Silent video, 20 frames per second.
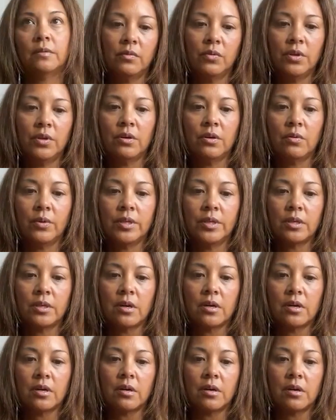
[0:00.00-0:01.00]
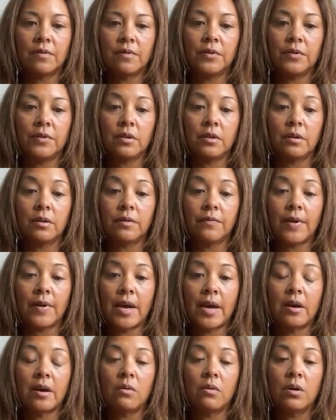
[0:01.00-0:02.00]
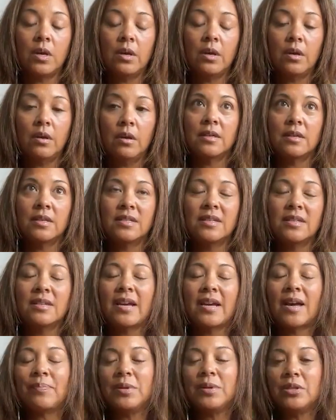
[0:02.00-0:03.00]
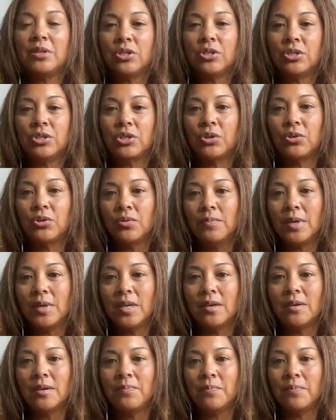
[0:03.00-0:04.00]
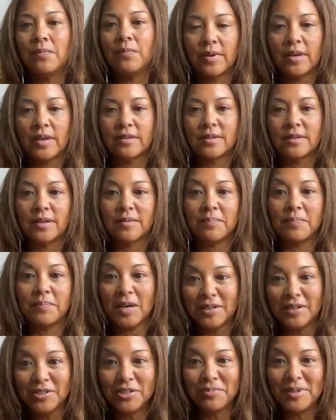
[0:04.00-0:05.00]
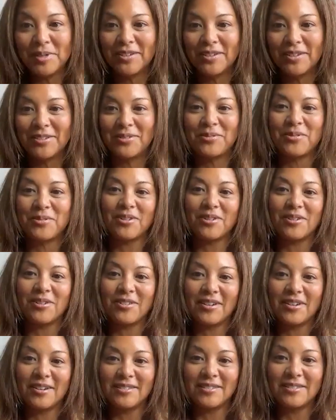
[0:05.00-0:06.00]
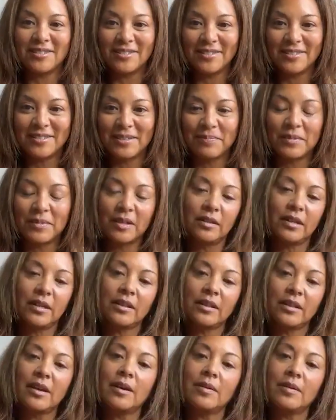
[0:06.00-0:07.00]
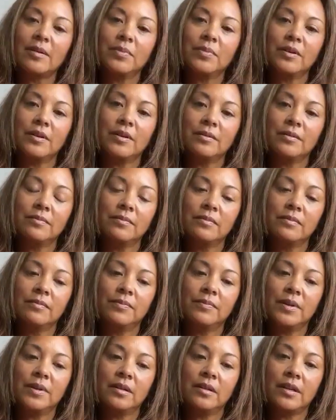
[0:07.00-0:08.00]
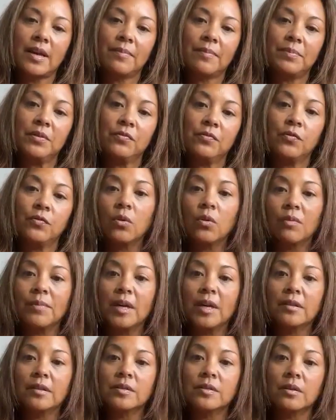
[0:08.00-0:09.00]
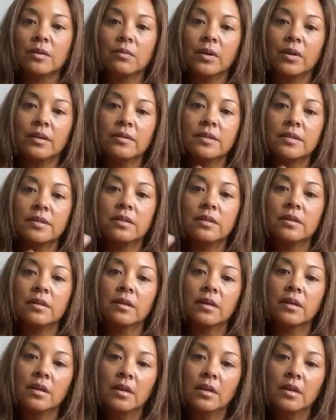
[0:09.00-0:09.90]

We talk often of how it didn't happen to me as a punishment or as something like that, but it happened for me. So what is the